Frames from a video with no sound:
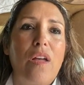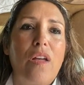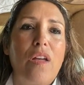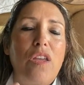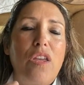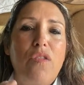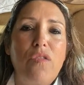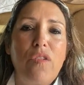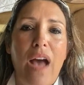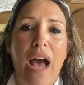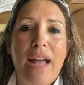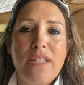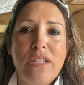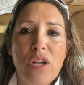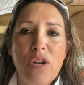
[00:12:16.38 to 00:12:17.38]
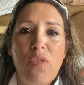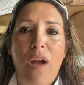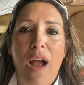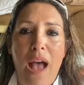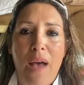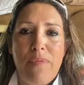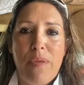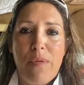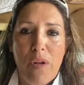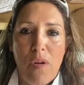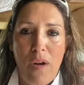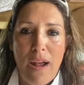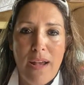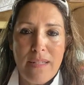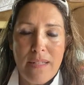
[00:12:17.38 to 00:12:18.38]
You've got to grab the
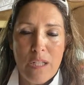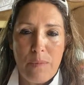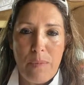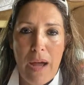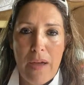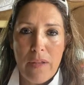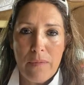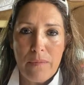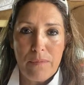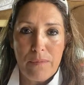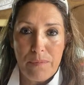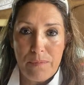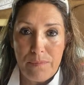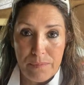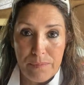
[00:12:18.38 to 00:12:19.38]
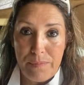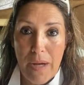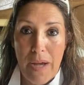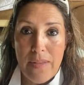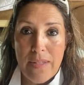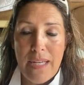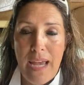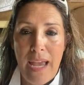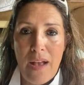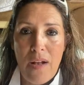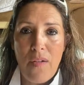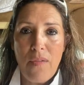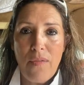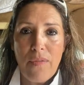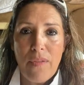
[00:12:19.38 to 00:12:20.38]
crisis by the
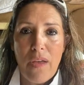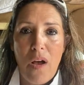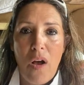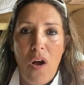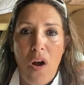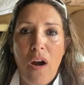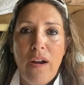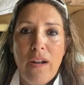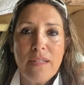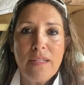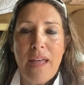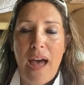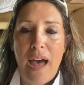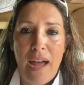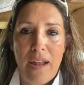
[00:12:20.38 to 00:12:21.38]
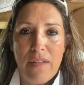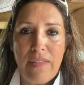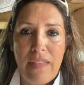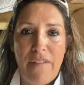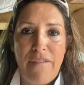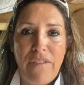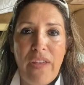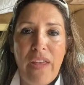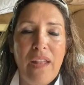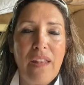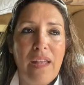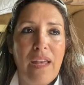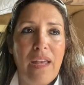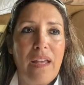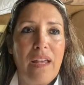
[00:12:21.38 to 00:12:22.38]
tail, harness that
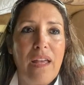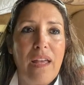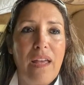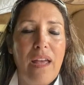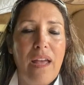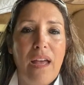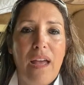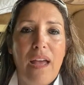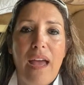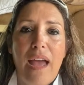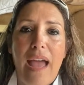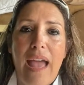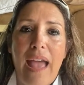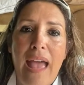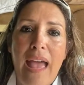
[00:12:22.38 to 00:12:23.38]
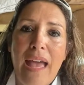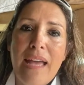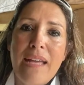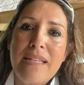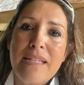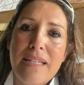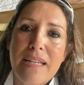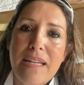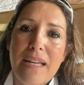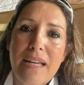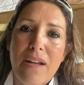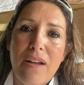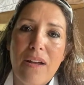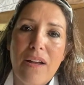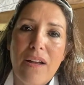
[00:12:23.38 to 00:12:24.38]
feeling, and
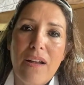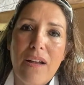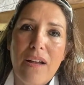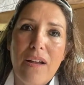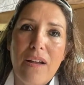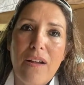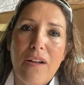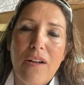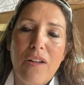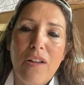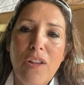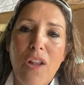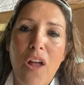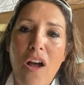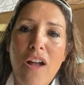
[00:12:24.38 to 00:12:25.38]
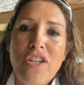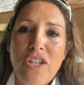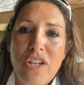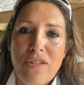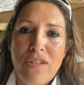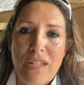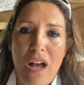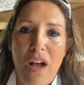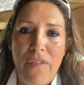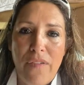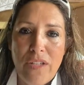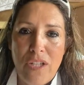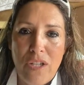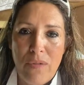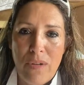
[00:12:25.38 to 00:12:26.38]
launch yourself
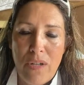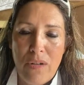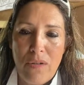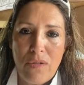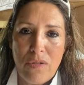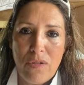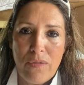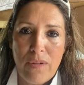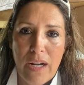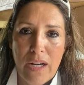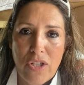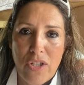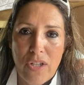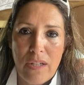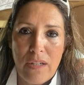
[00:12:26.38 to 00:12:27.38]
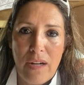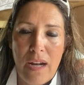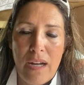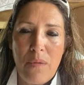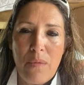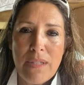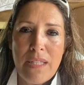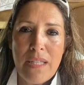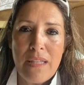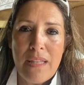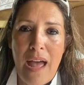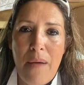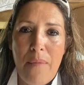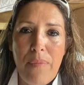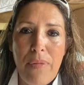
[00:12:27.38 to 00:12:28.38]
into a new direction. And it was in
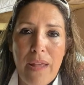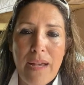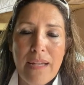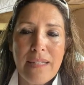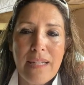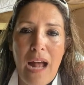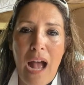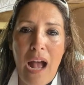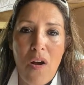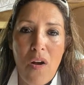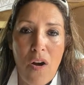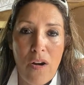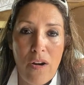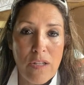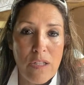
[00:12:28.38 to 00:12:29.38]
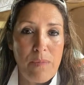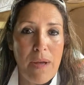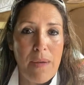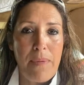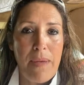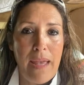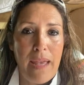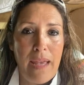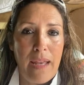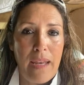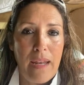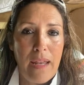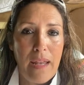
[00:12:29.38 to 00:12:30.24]
that place that I harnessed my pain.